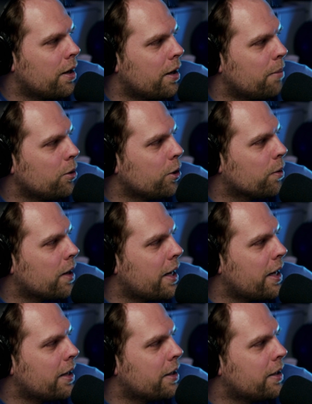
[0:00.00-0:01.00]

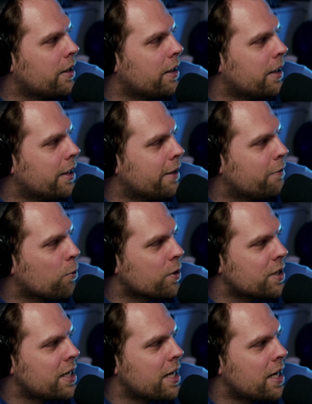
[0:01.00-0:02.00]
Blu-ray,
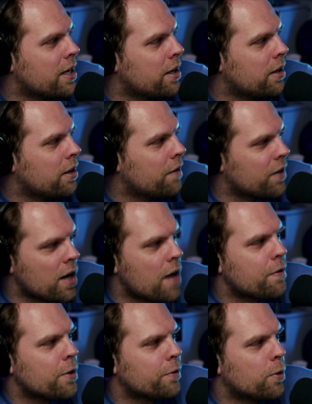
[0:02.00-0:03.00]
14. The
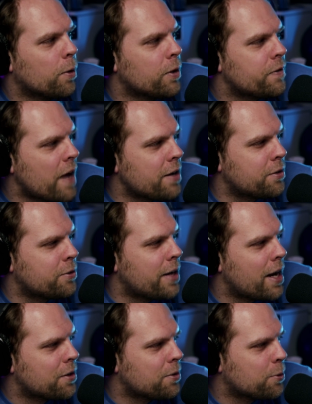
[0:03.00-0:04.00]
Godfather of Gore's Finest
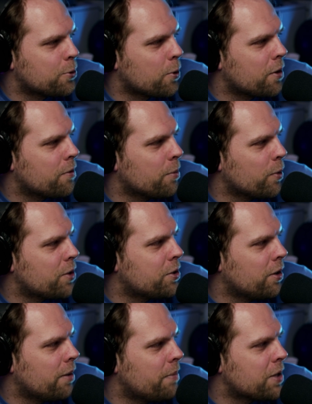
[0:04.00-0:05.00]
Attractions Restored from
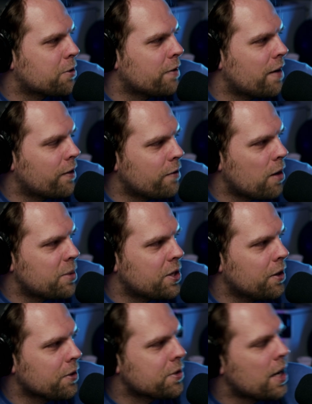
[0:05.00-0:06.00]
Original and Best Surviving Vault
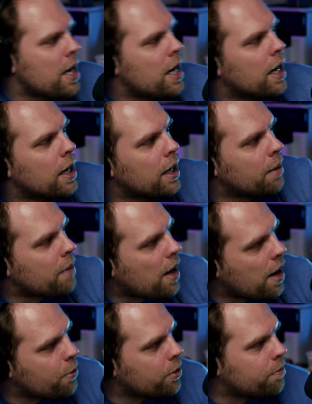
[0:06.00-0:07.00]
Materials.
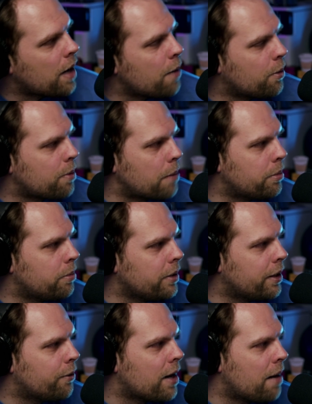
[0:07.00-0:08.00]
I will
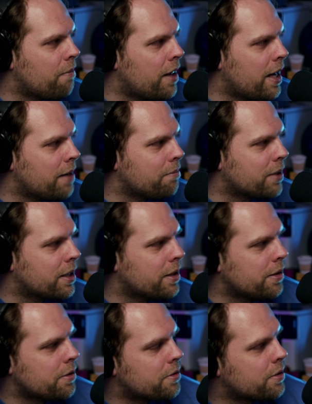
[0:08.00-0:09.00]
probably grab that
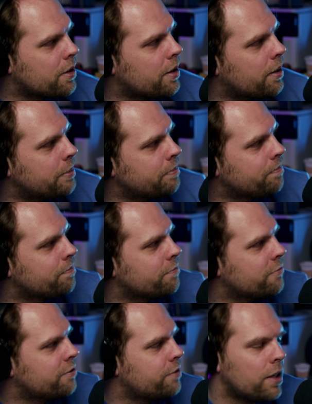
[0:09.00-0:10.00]
because,
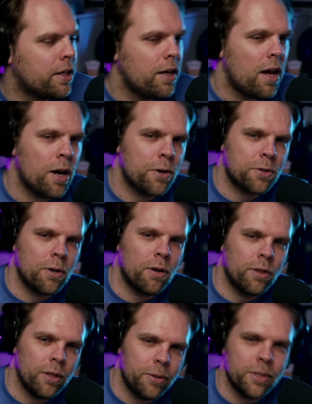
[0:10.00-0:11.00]
fuck yeah, Herschel
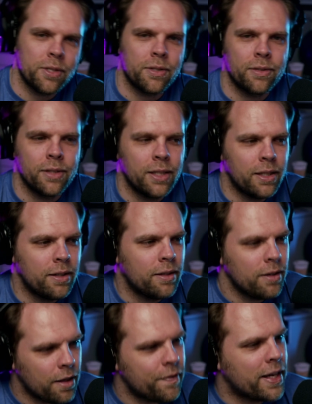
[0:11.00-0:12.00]
Gordon Lewis.
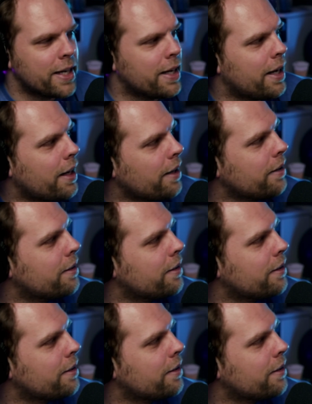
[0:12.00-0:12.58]
Love that guy.